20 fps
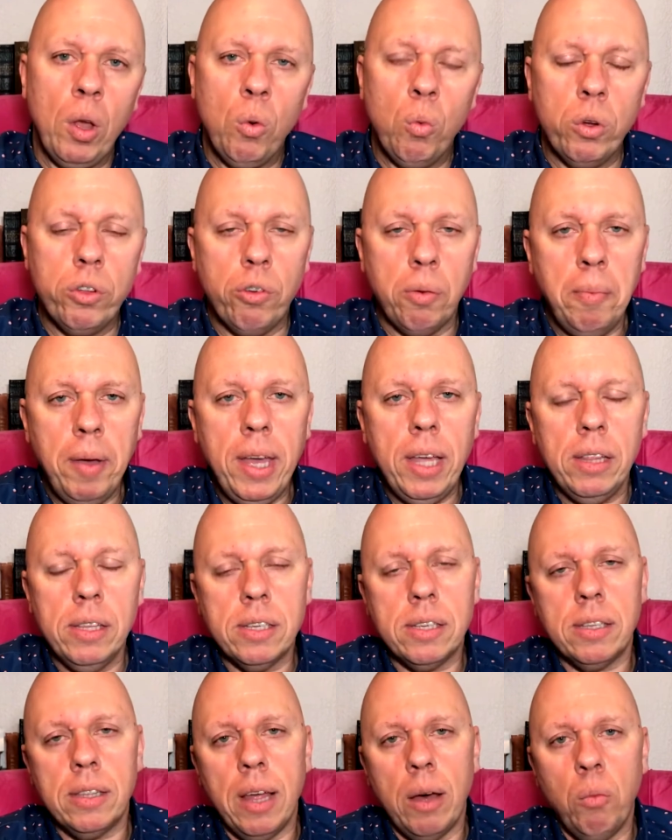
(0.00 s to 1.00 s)
which
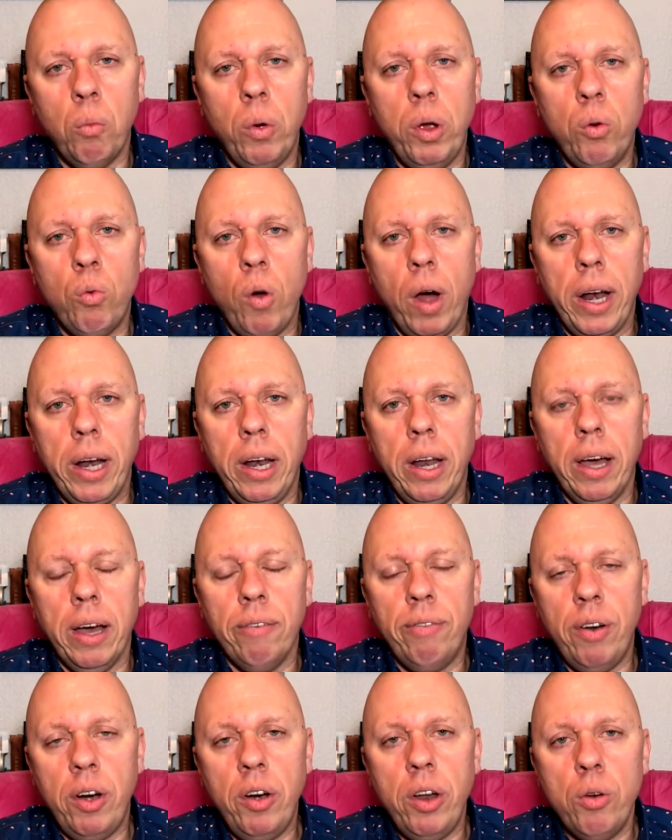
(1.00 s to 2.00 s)
means that we run
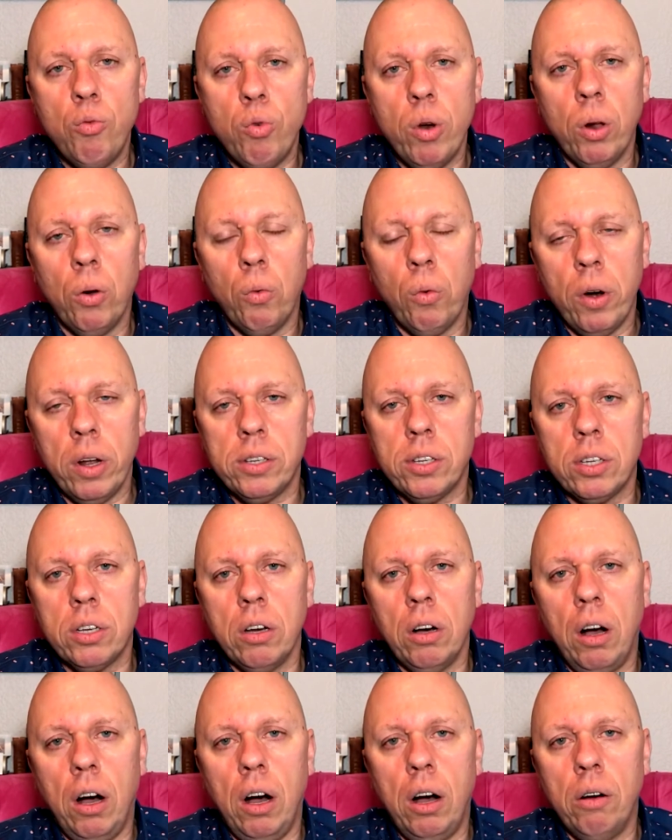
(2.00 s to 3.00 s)
a very real
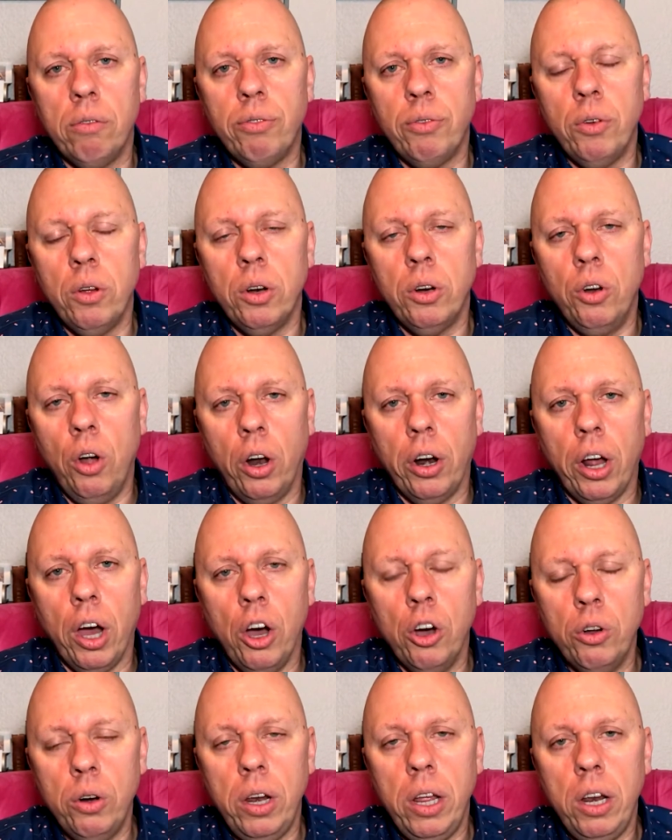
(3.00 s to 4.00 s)
risk of not
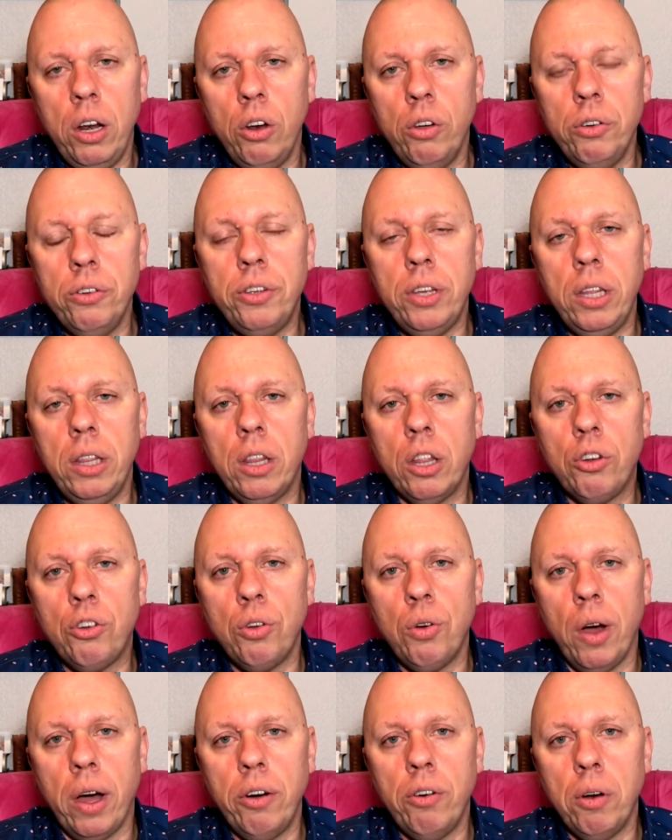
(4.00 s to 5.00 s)
only losing the
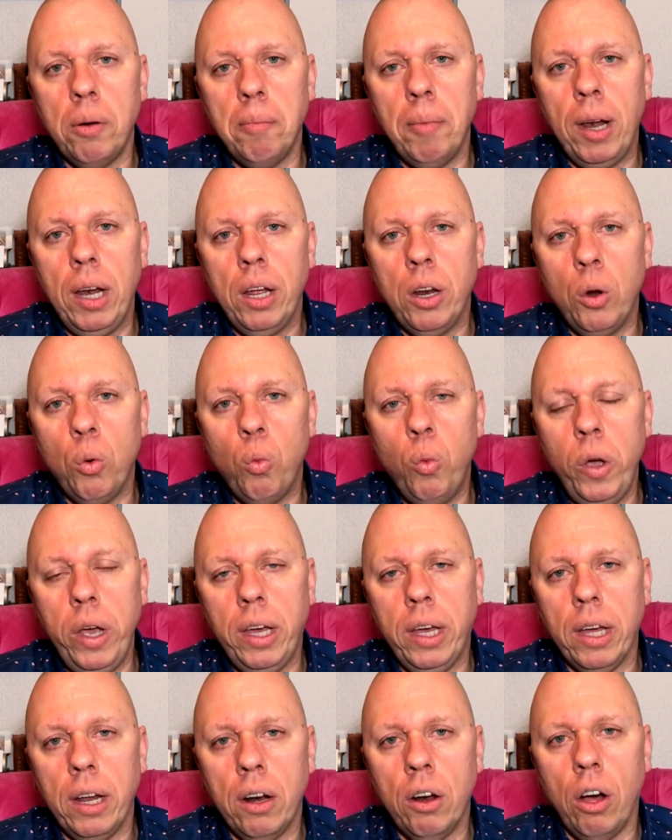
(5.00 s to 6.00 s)
200 million a
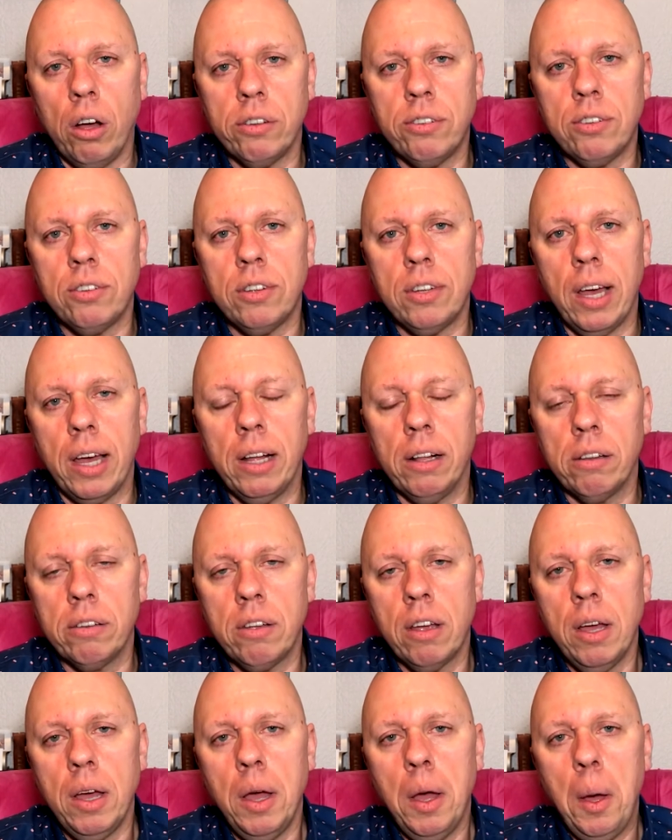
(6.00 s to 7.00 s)
week in lost
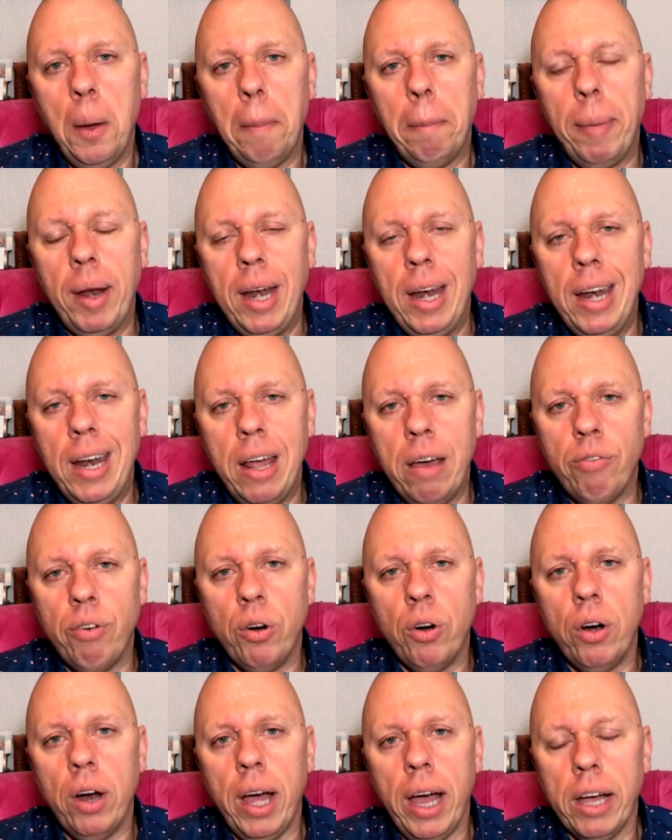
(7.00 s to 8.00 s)
sales, but
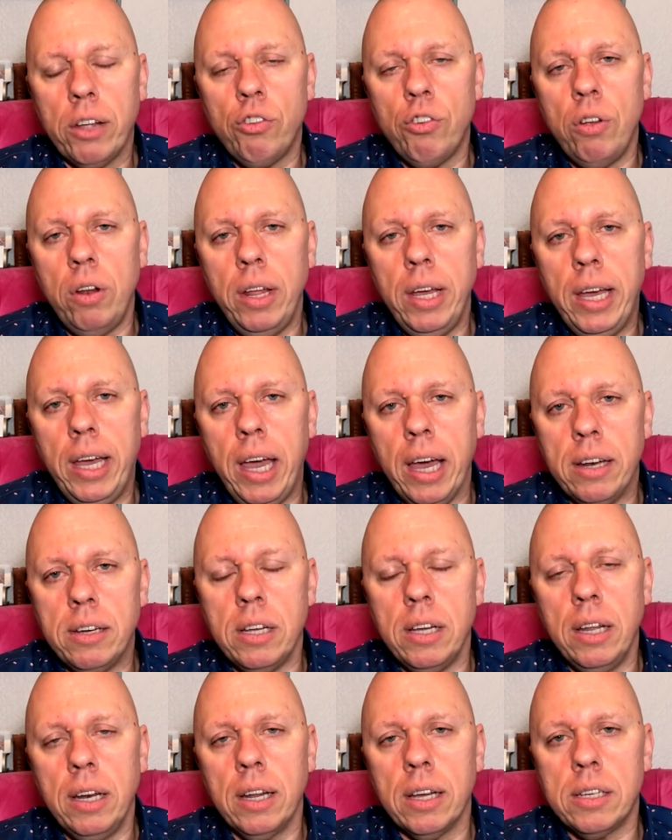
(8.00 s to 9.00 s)
never actually
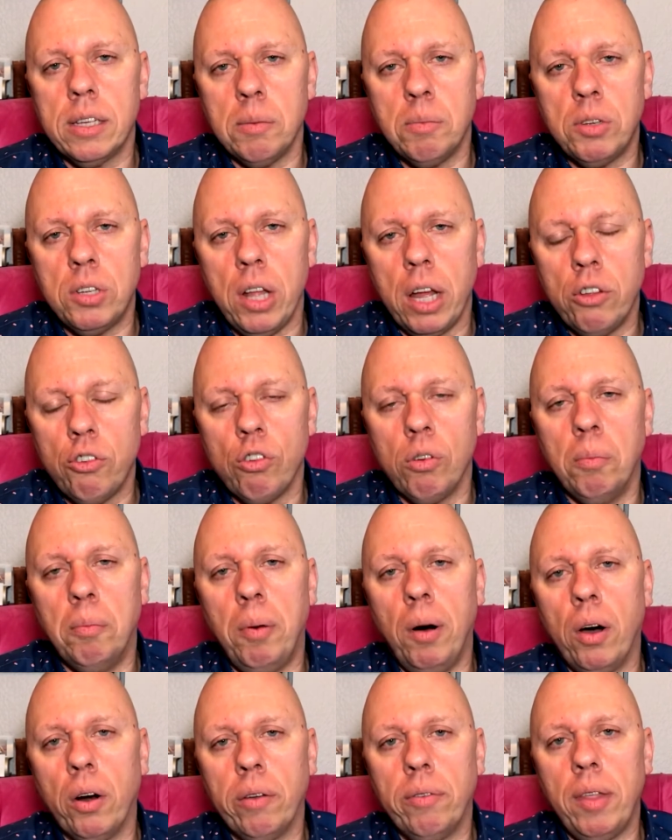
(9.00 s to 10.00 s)
getting a substantial
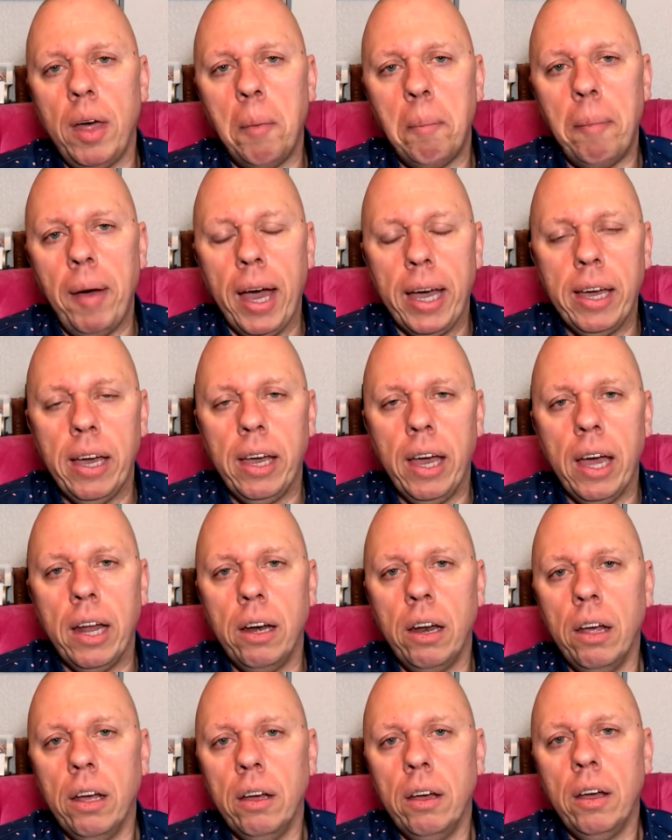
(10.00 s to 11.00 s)
part of that back
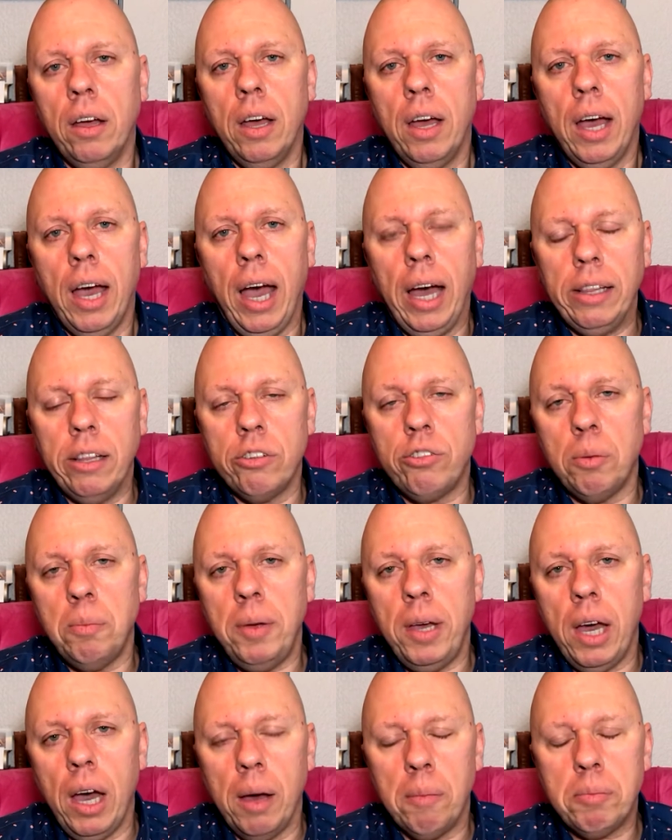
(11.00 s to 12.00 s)
again. And this would
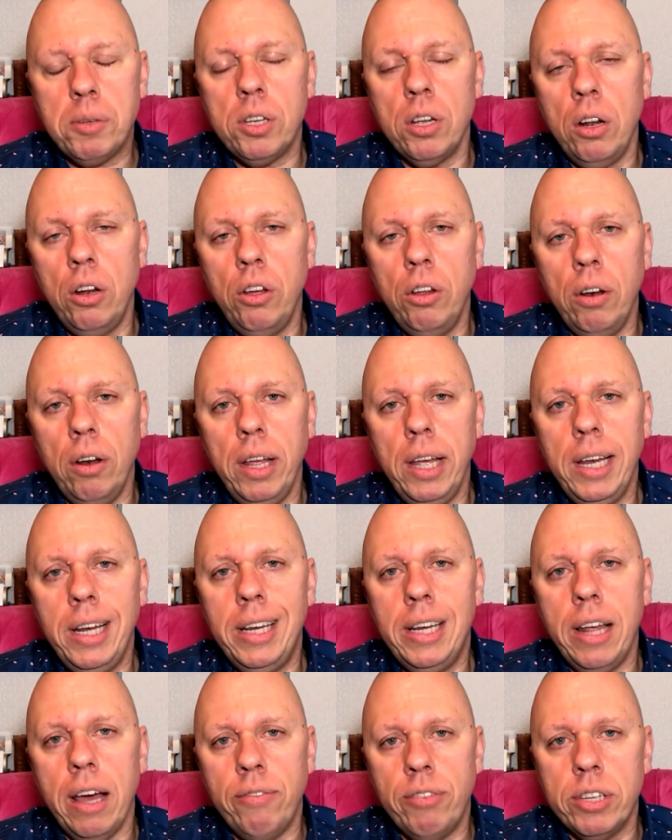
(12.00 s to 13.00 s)
be absolutely
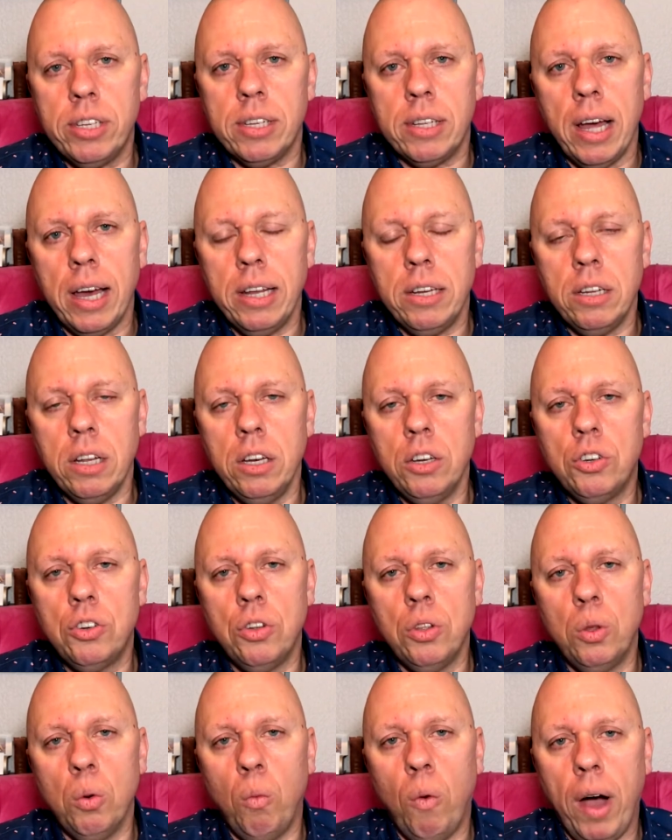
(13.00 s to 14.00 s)
devastating
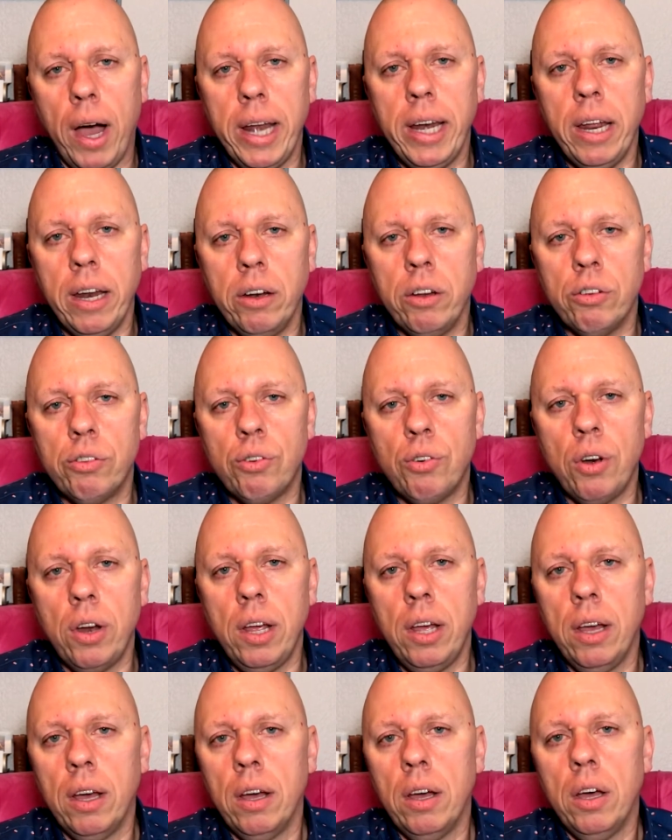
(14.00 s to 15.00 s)
to the wine
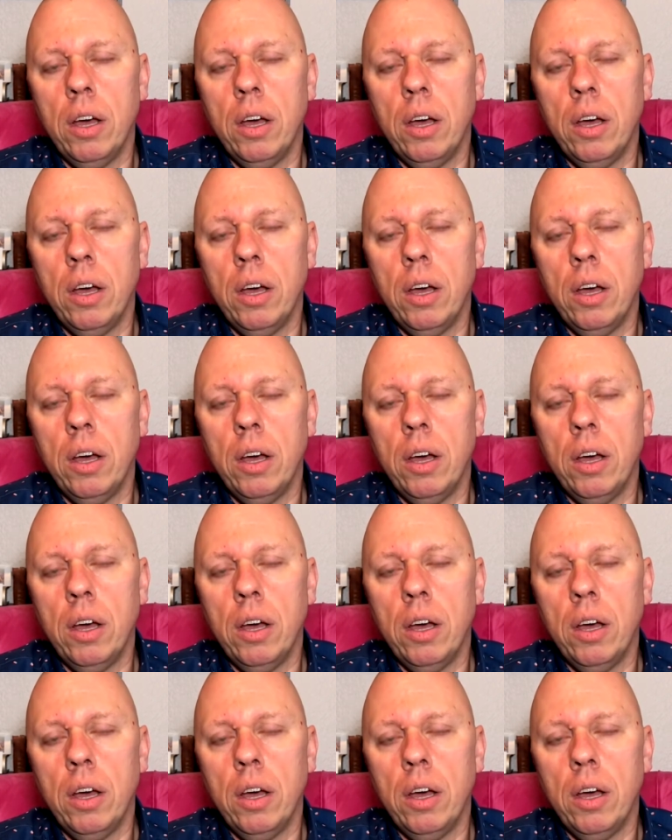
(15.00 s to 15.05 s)
industry.